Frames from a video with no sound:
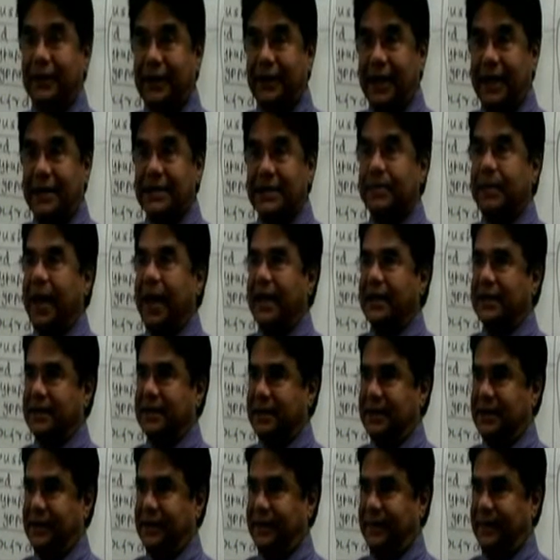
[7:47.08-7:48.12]
NIS
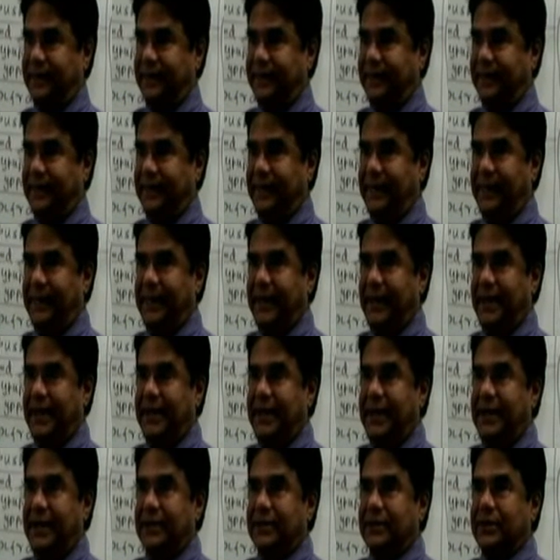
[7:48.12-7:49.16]
Plus.
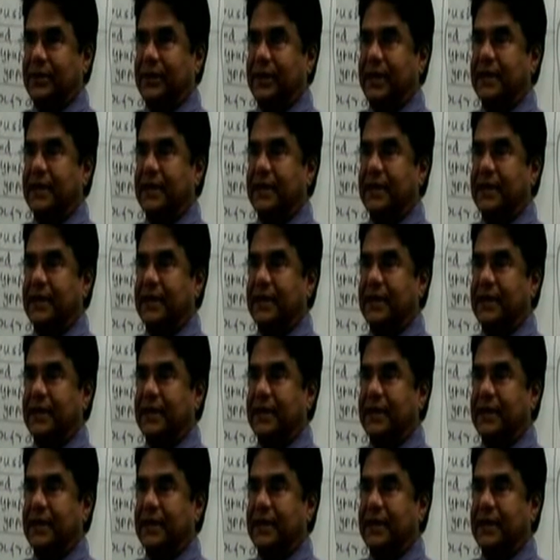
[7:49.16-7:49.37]
So